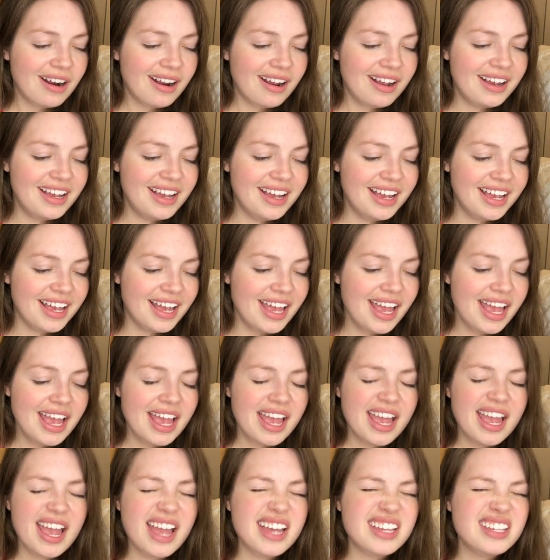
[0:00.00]

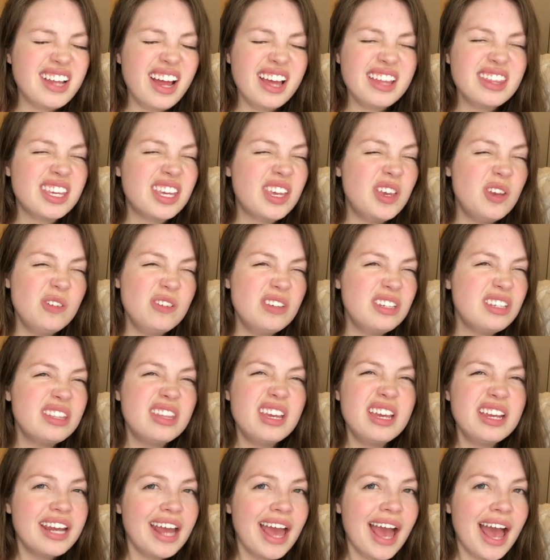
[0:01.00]
it's not the cutest
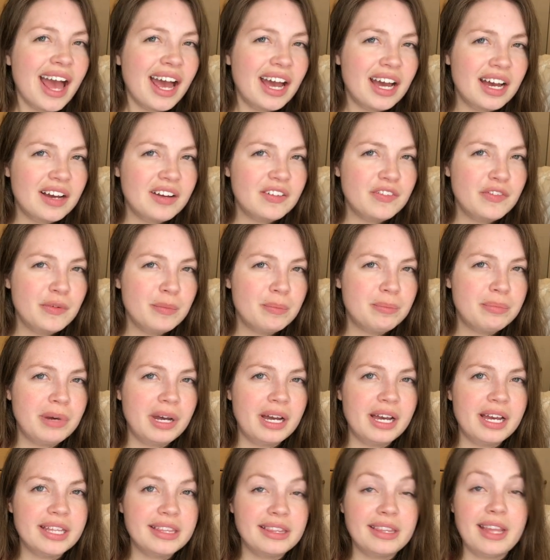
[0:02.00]
thing to have,
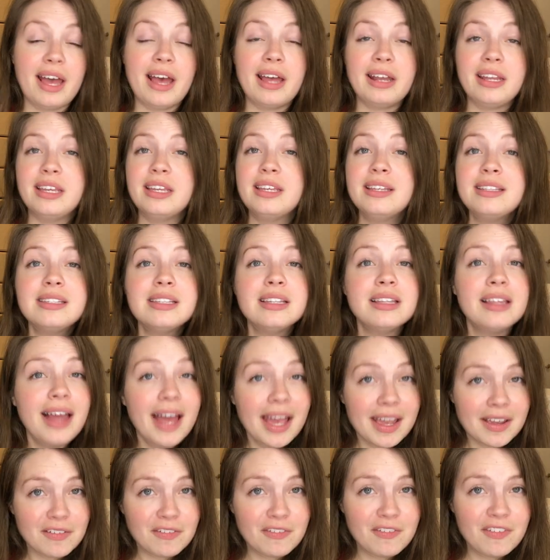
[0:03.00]
but that is
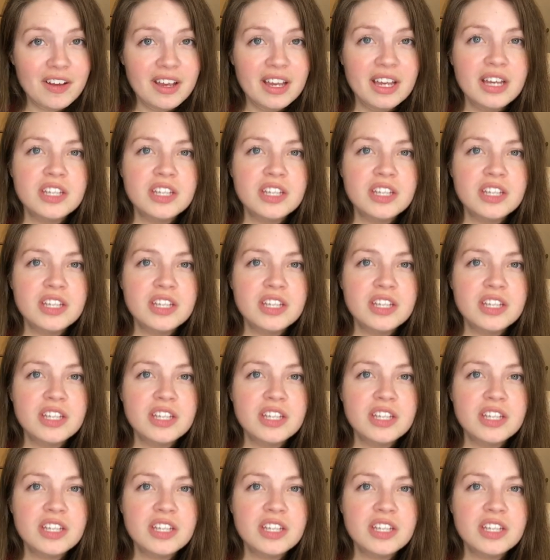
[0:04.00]
life.